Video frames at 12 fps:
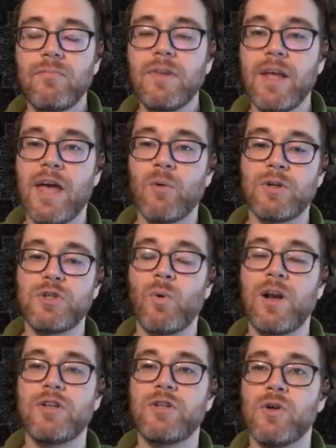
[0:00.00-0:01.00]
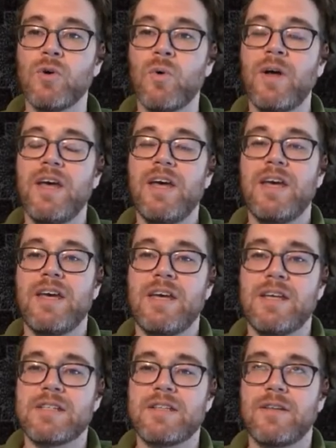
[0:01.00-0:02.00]
And what you want to do
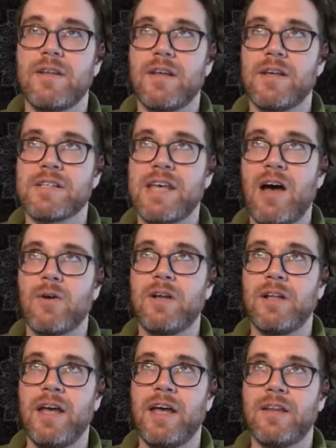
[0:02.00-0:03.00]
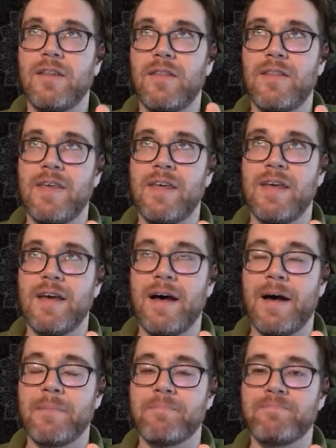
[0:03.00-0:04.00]
is calculate the
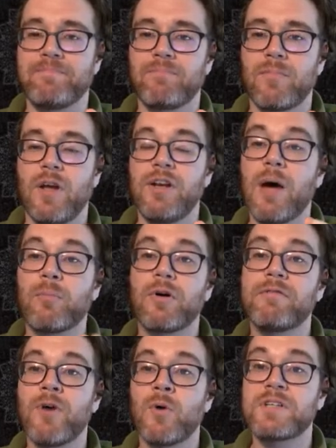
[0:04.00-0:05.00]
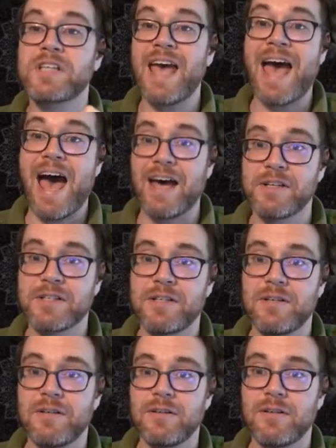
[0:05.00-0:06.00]
number of votes cast